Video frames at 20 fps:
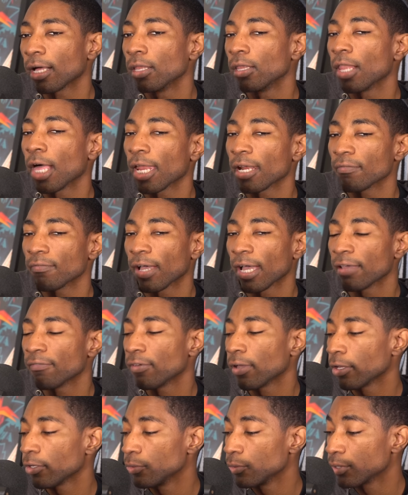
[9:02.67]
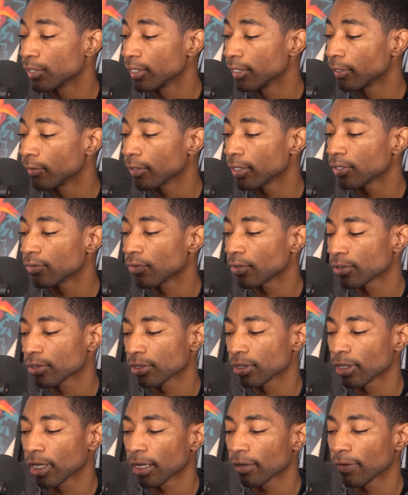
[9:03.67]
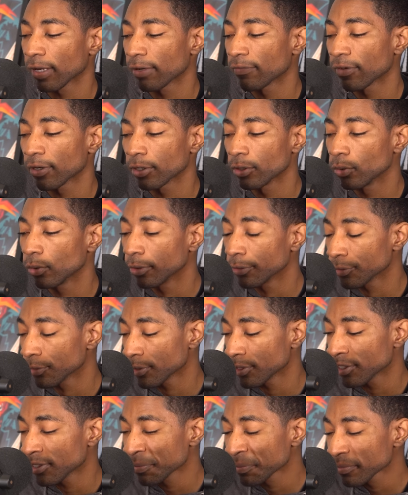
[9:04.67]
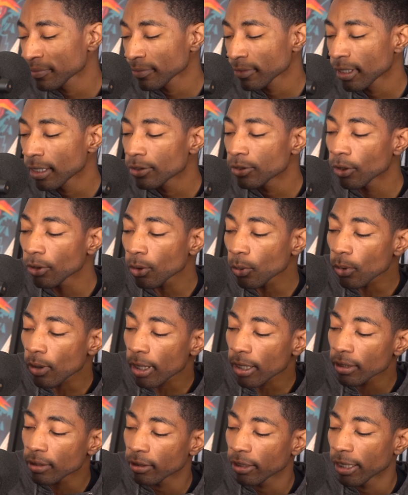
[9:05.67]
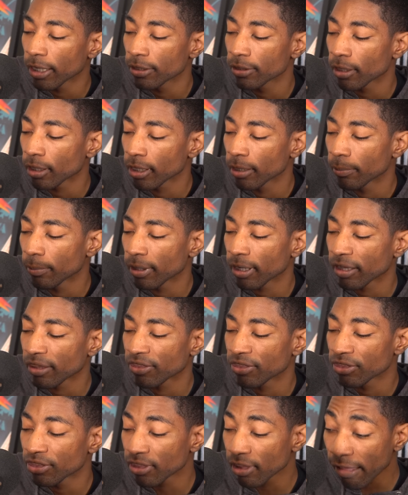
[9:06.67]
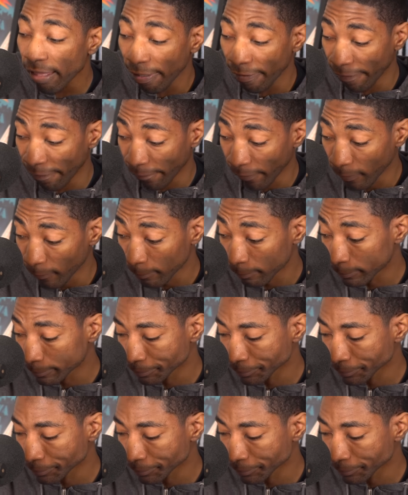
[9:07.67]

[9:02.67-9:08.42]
like a lot of high value secrets versus a lot of high value ultras. Don't know where I land on it, but I think